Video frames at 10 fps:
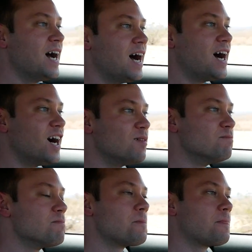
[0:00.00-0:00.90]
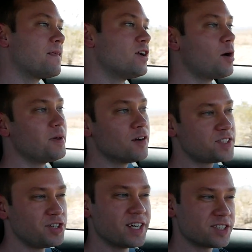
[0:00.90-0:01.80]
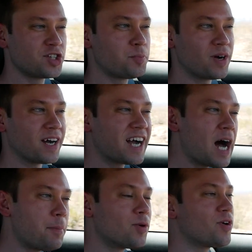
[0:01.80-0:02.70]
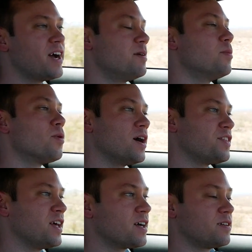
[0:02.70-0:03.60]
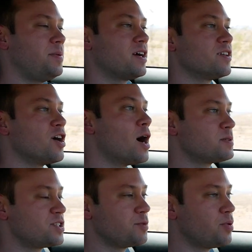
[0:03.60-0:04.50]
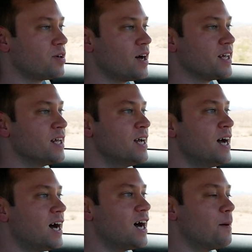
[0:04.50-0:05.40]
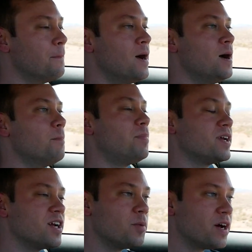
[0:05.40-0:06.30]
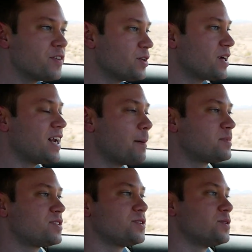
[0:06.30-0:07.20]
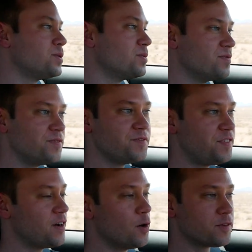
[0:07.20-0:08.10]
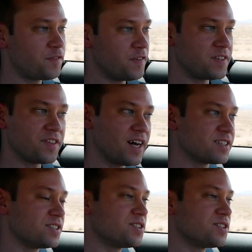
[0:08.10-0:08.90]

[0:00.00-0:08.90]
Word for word: um, you know, I mean, obviously you can get a Supra a couple grand more, I think, depending on the options you put on it. Um, but you know, whenever you get up to over fifty thousand